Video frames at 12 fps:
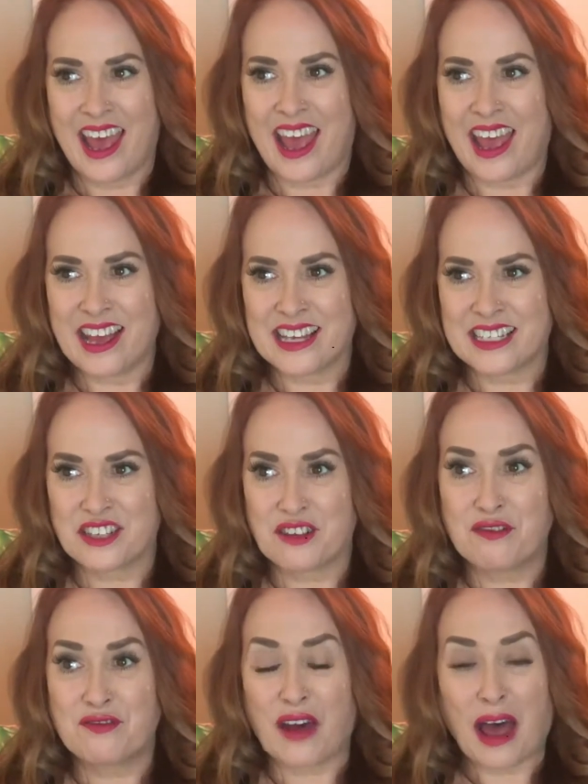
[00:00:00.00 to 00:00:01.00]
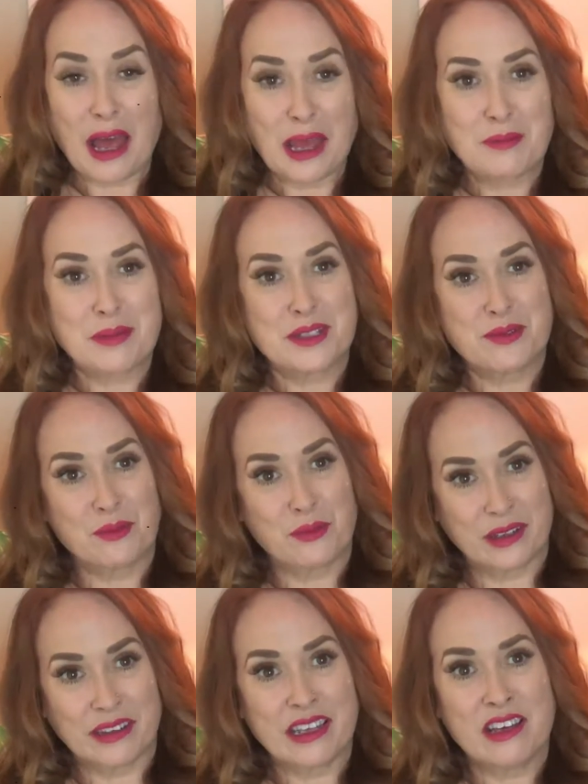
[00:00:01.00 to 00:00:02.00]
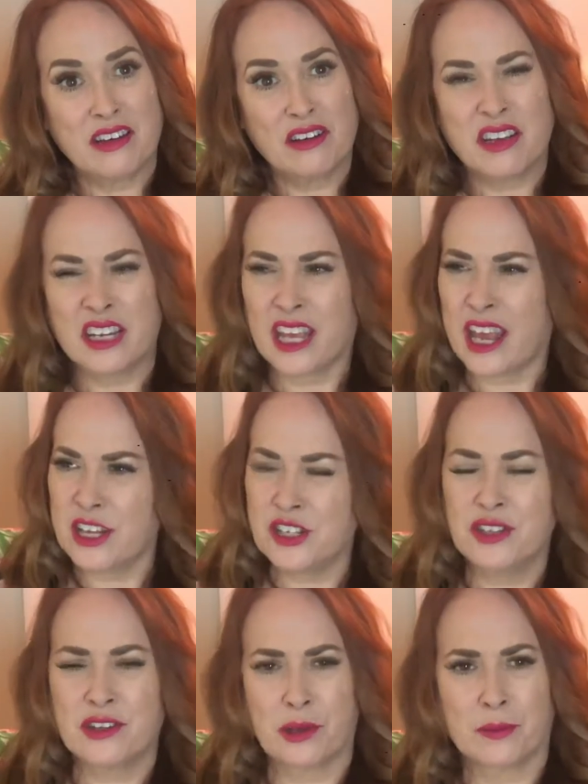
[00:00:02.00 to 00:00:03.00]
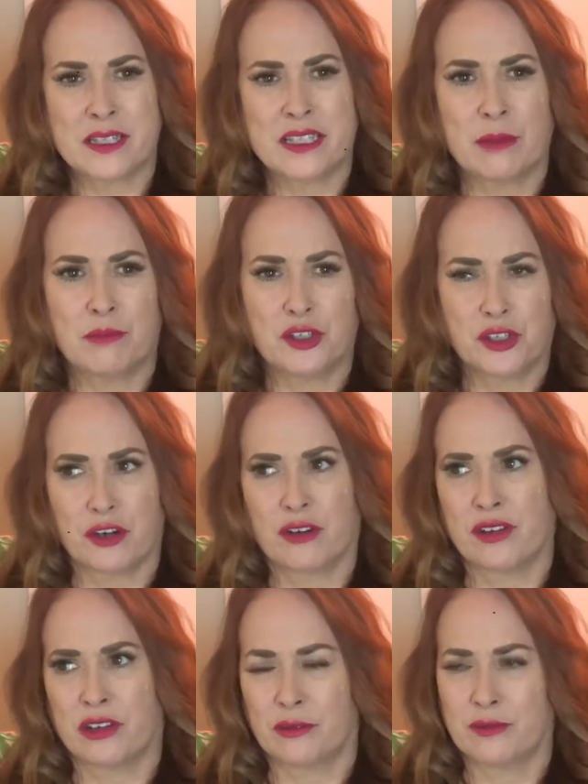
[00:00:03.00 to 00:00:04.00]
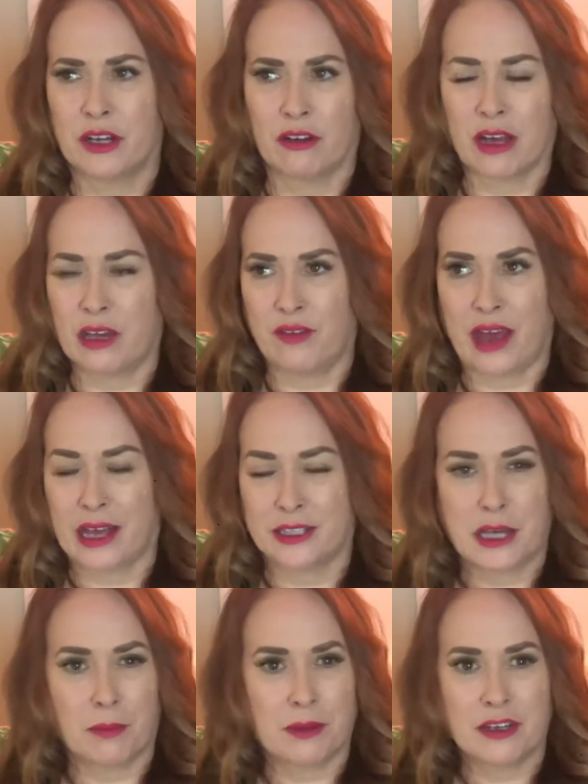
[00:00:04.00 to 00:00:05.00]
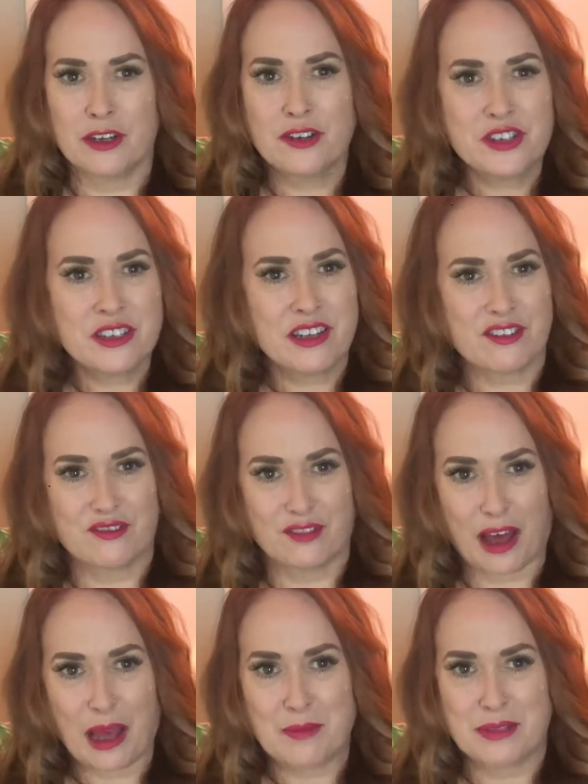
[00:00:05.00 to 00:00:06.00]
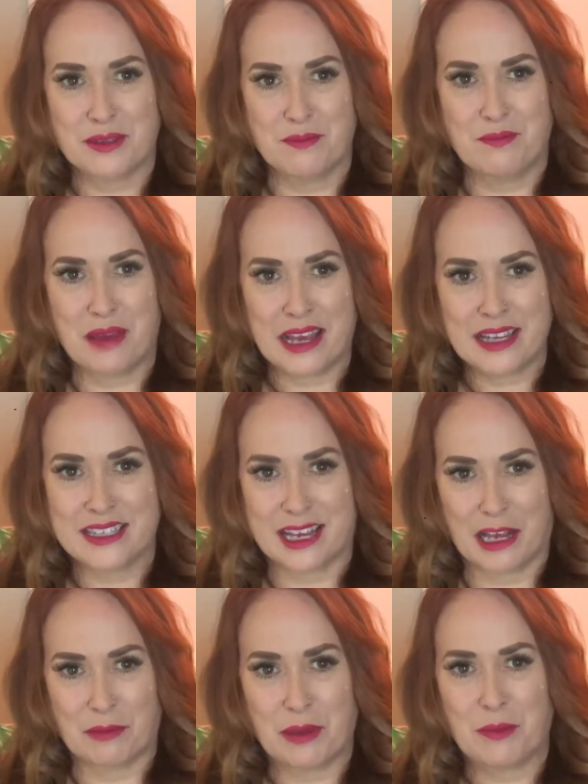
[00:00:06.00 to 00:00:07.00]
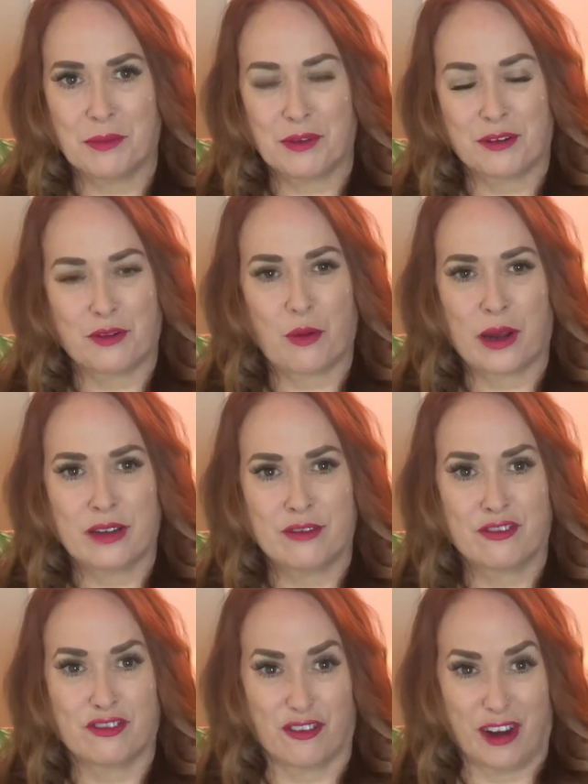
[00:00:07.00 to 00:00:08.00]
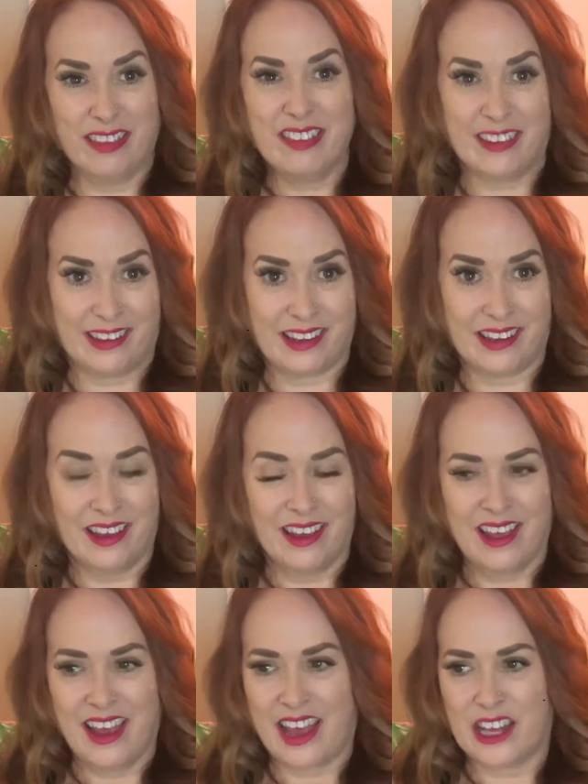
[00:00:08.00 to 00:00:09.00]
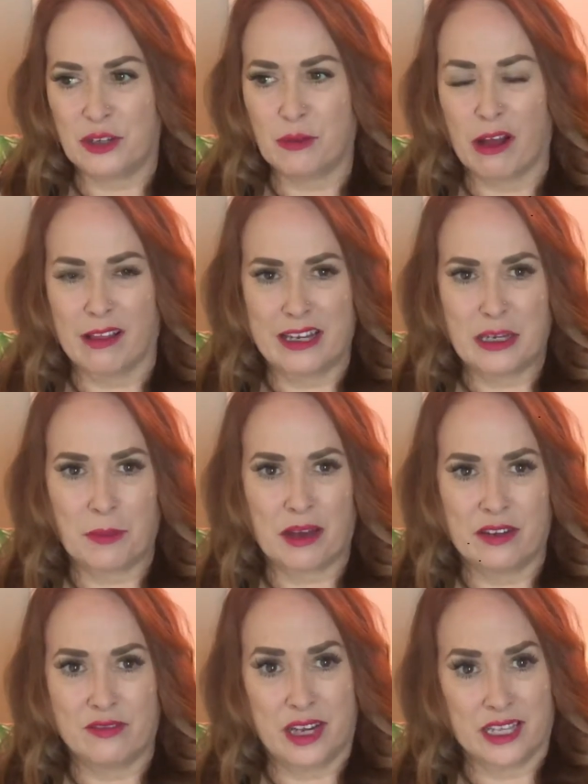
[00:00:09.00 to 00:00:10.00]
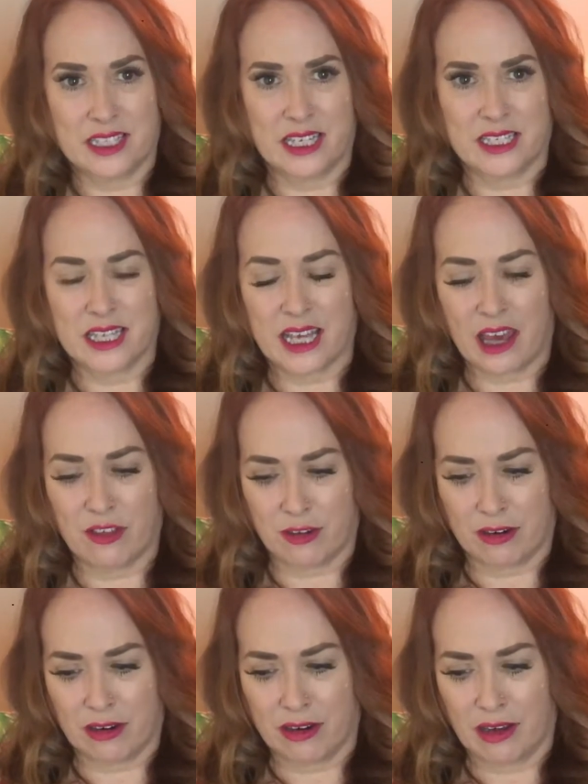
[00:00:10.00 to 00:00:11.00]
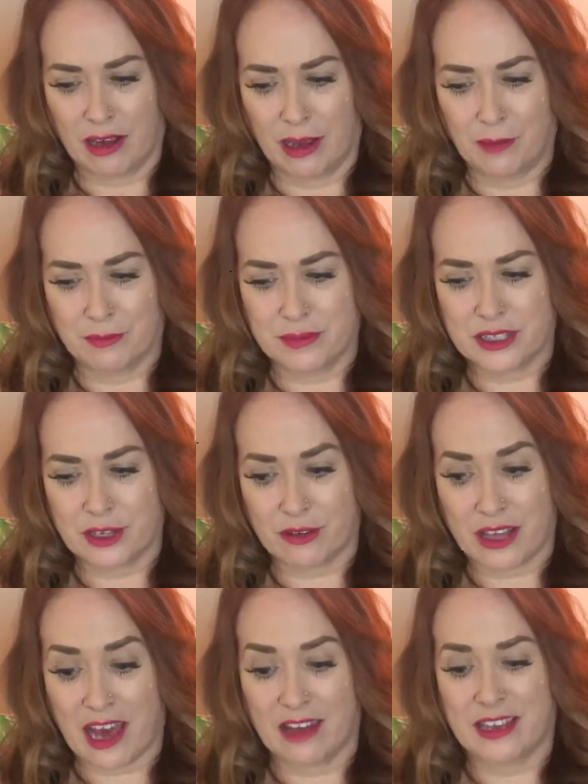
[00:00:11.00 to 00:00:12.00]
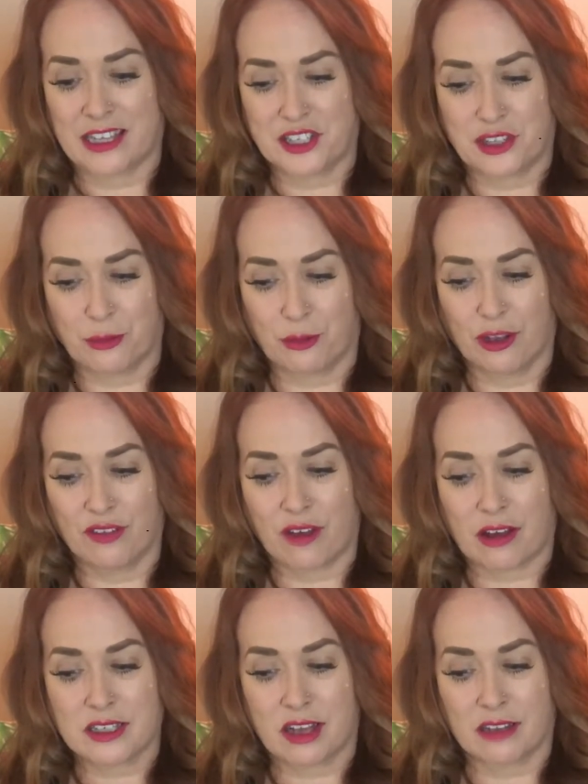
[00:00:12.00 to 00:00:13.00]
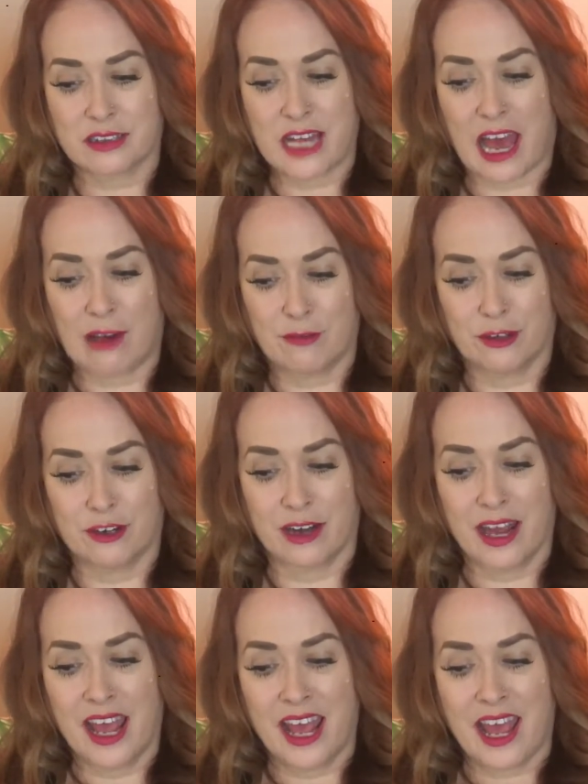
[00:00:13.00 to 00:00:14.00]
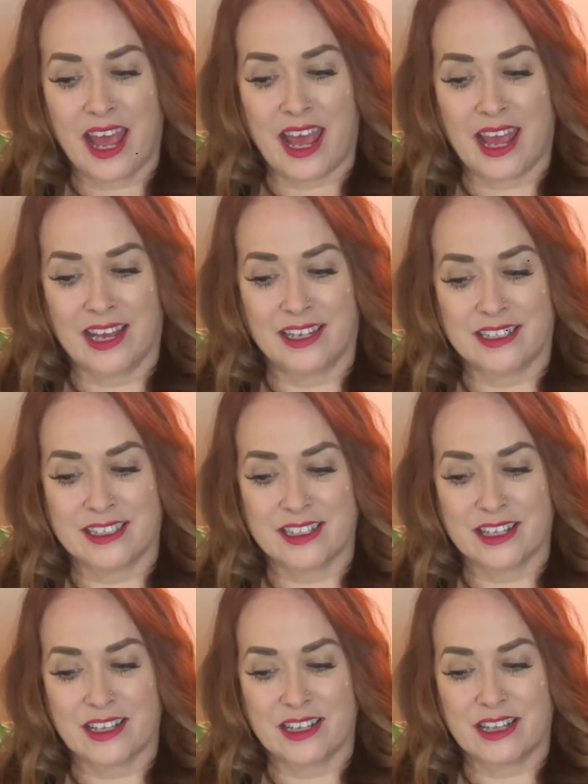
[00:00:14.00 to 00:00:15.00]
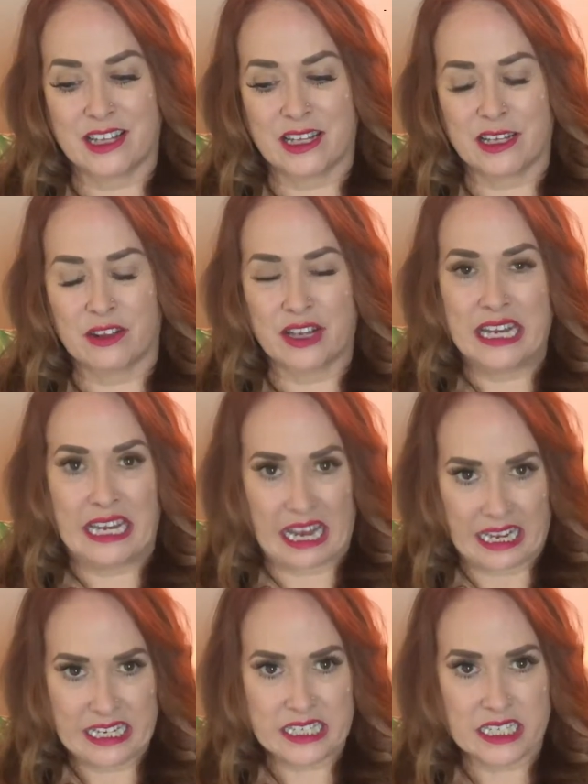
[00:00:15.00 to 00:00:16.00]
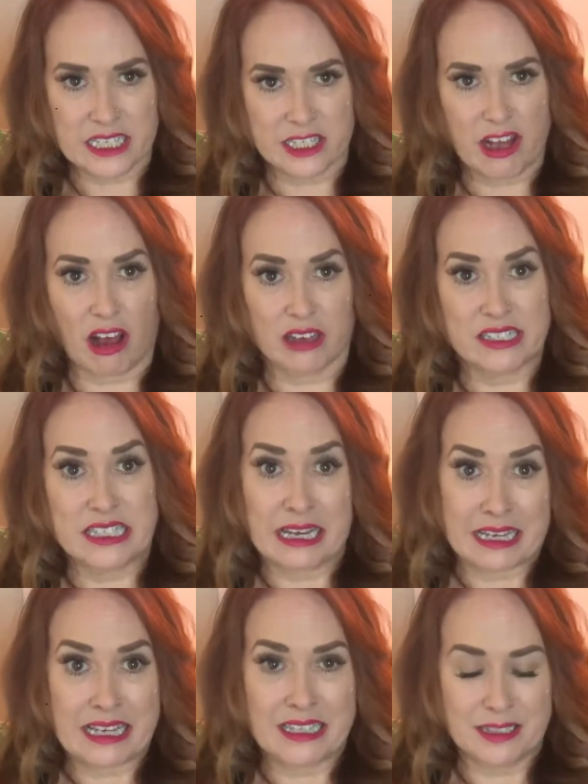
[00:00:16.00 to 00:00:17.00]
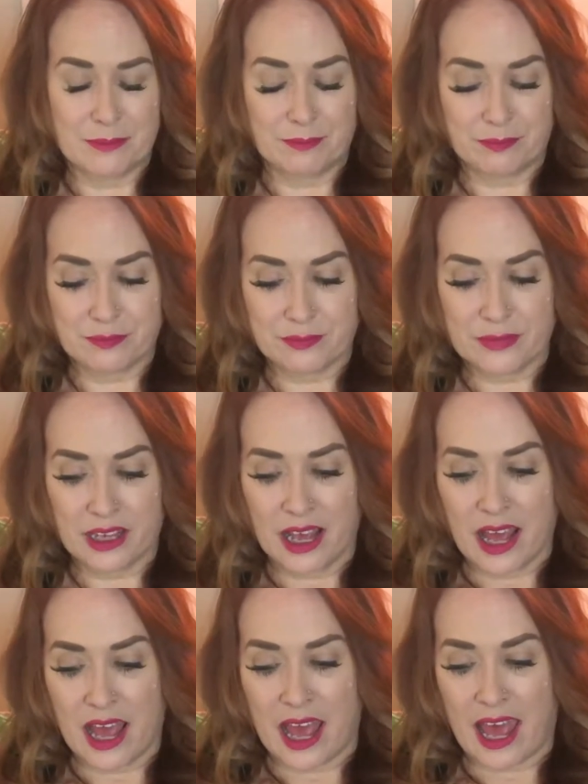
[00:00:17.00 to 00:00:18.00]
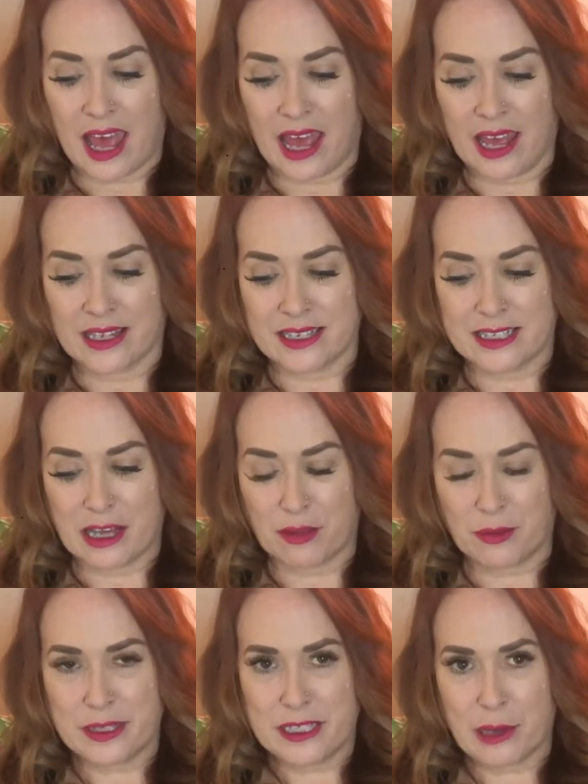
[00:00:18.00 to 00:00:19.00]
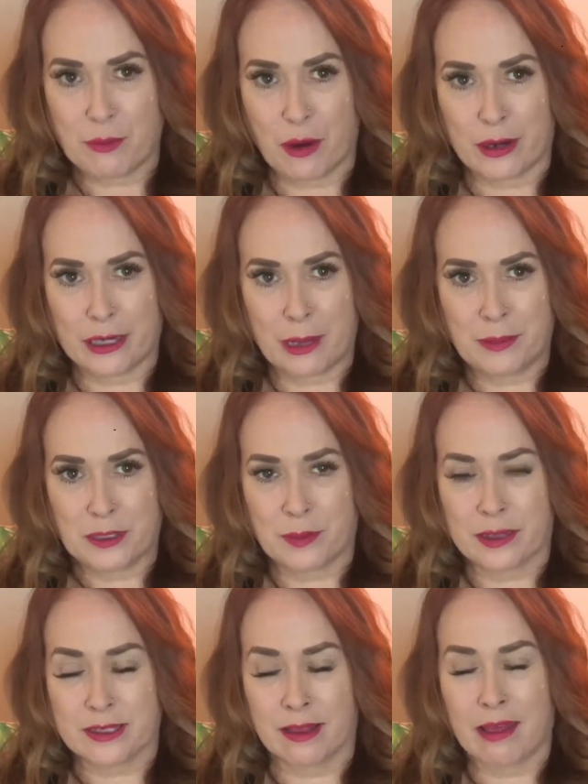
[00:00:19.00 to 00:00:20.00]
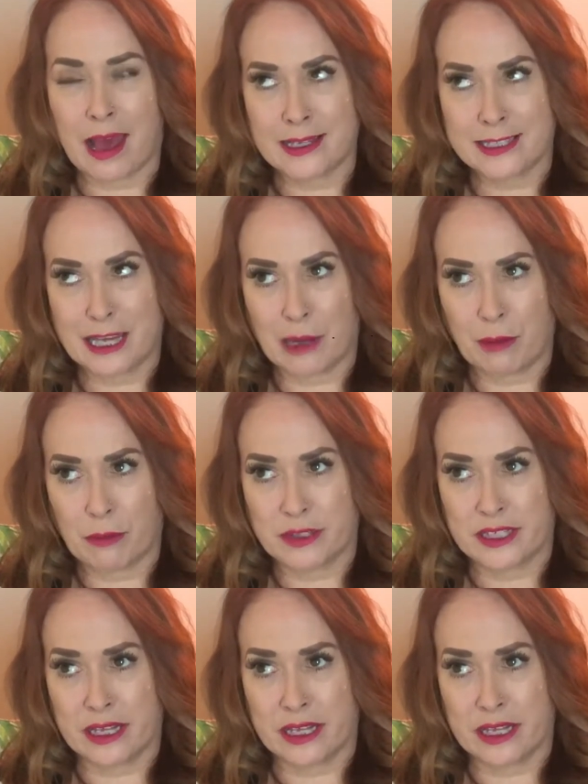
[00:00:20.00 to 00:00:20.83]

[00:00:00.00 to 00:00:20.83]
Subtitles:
And the vibe is really good. Occasionally there'll be some jerk that'll, you know, kind of act up, but usually the vibe is amazing and people are quite friendly and you all end up kind of dancing together. So yeah, that's the Royal Vauxhall Tavern, and the night is called Duckies. And the reason I brought it up is because the last time I was